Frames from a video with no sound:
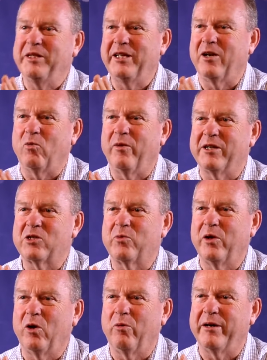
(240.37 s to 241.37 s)
we did it once
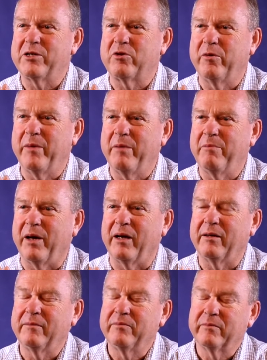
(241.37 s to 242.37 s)
we'll always remember.